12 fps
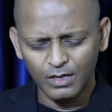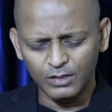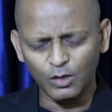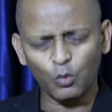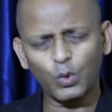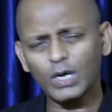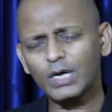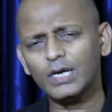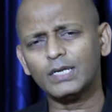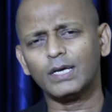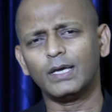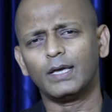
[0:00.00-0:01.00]
The
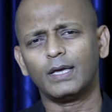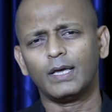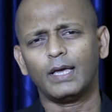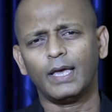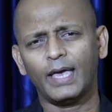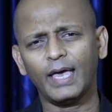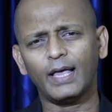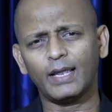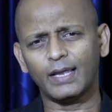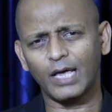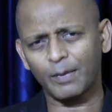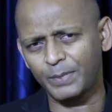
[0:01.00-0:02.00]
word
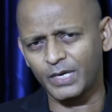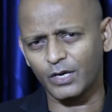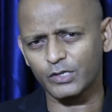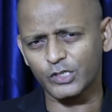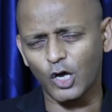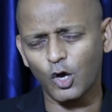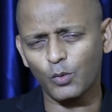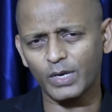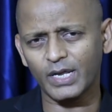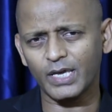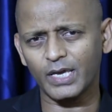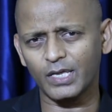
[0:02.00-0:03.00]
hell appears
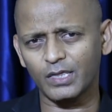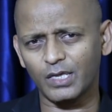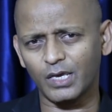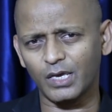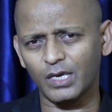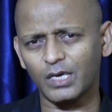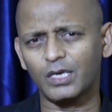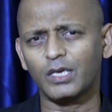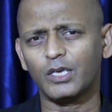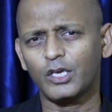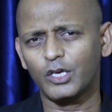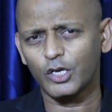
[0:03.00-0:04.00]
only in the
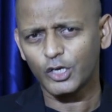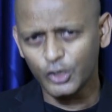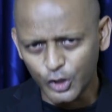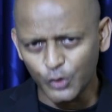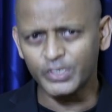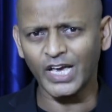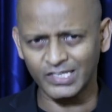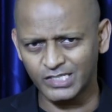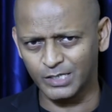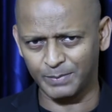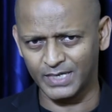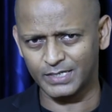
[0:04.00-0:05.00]
New
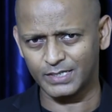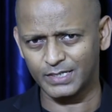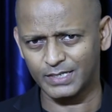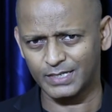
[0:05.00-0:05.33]
Testament.